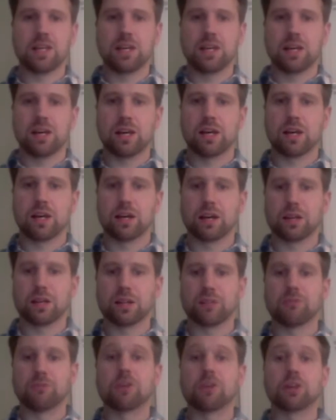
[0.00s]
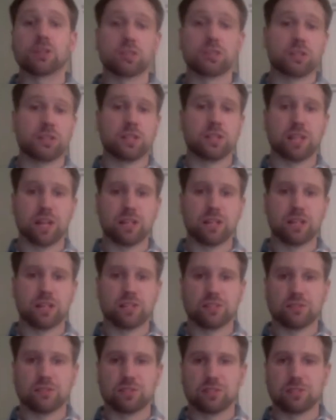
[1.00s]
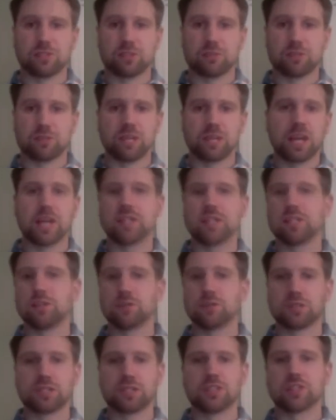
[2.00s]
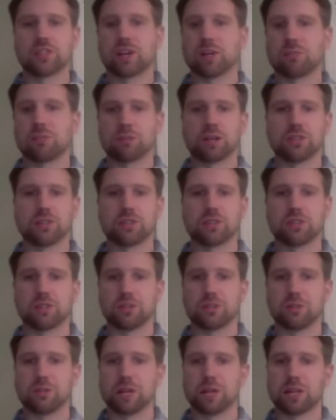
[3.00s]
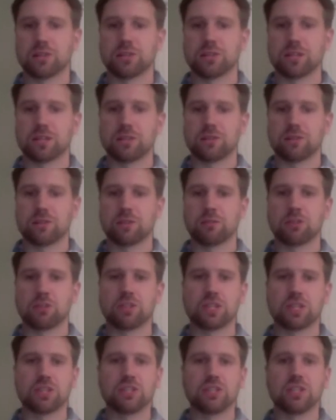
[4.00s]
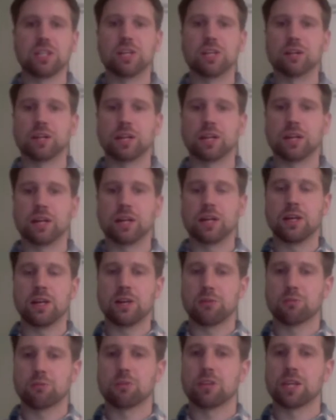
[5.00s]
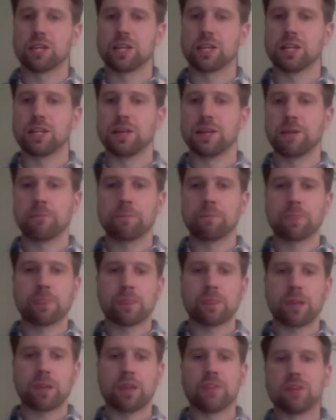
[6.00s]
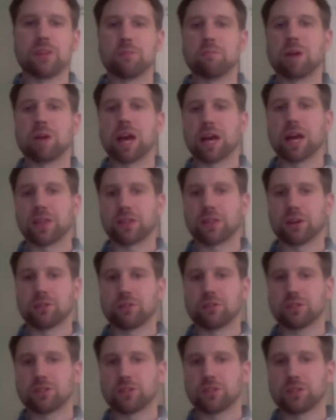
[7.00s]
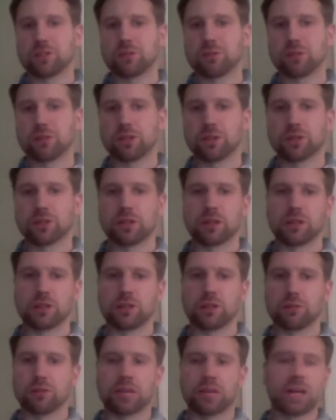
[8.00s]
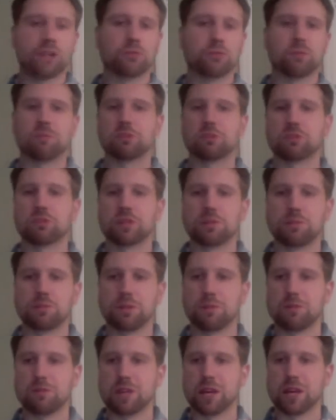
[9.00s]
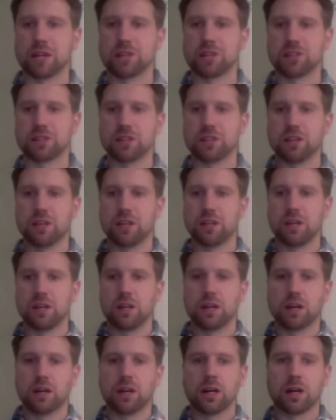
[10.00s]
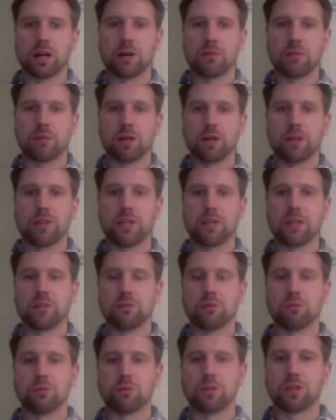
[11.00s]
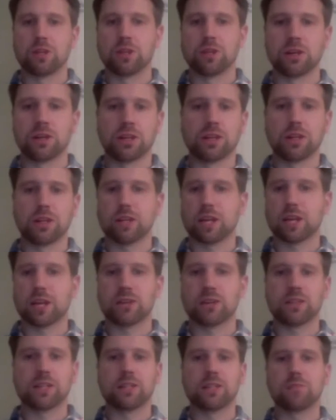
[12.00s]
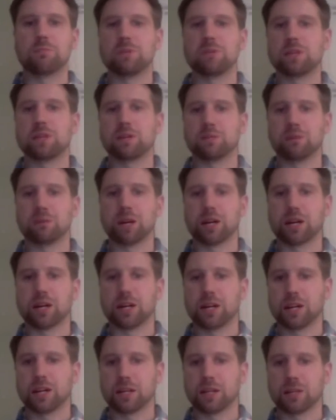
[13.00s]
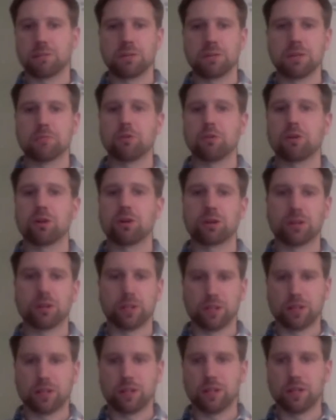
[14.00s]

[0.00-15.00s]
the function of the digestive system, and they had to use the design process to do that. So that's very much engineering related. And then math, obviously, with calorimetry and PBS, and then with calculating the BMI and the BMR in